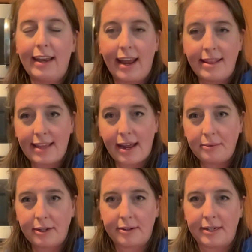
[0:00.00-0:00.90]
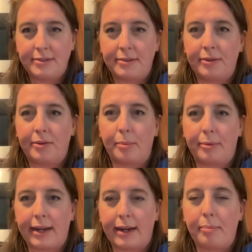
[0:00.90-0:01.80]
And then we're going to
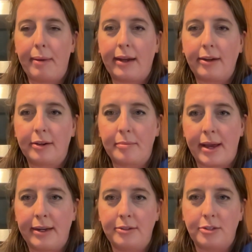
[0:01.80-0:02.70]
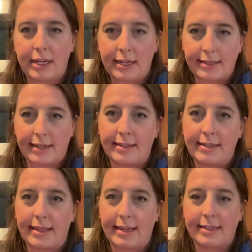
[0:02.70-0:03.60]
incorporate our Pecorino Romano cheese
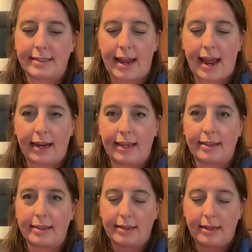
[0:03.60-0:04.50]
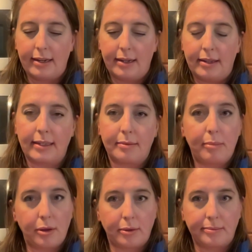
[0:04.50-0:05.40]
into this egg
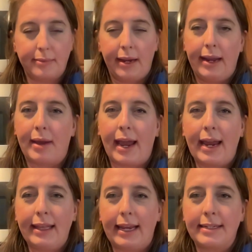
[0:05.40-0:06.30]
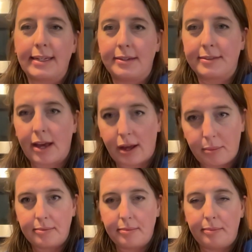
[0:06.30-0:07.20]
bowl. I like to use
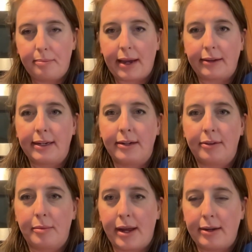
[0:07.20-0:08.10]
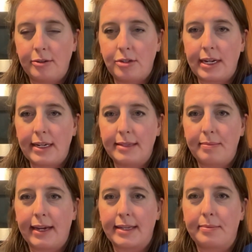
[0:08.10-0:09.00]
all Pecorino Romano cheese
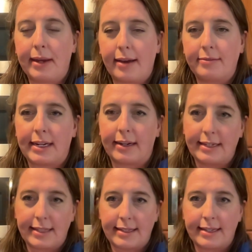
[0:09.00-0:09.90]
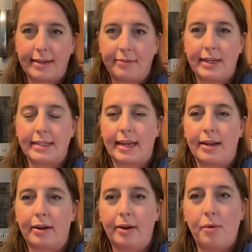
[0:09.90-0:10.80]
because we have dairy sensitivities in
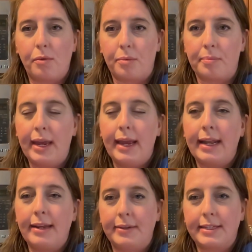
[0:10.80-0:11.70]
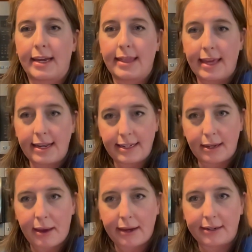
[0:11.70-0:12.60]
our home, and if it's
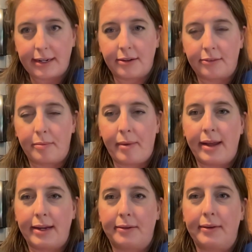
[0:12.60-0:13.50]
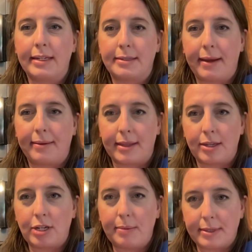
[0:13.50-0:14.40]
authentic Pecorino Romano, it's made with
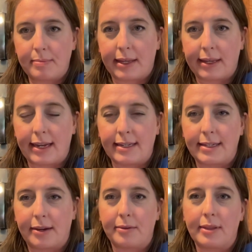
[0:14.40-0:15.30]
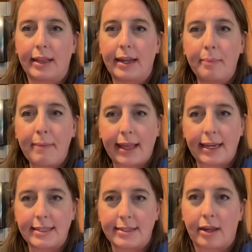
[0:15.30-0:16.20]
sheep's milk, and so the little
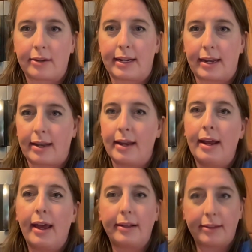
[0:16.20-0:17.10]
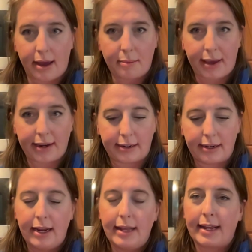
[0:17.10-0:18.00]
bellies tolerate it a lot better
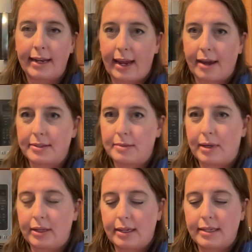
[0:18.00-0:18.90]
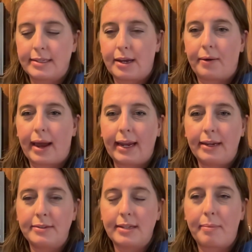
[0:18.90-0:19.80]
than cow's milk. So I
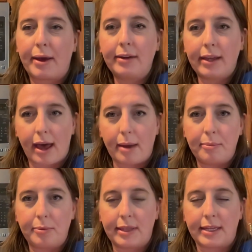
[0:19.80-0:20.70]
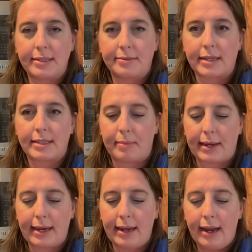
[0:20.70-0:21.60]
use about a cup with this recipe,